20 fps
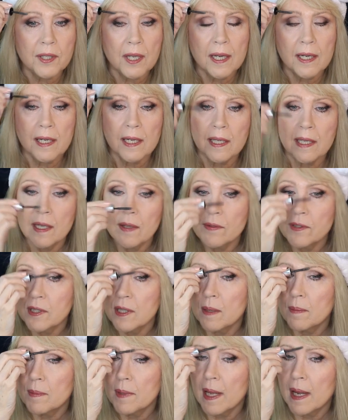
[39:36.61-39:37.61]
and it gives
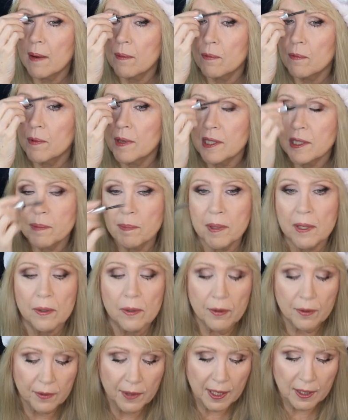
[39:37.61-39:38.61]
them that wispy
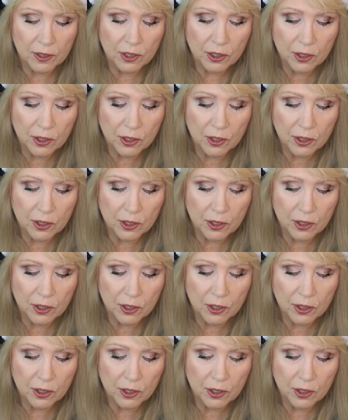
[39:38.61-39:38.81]
look that's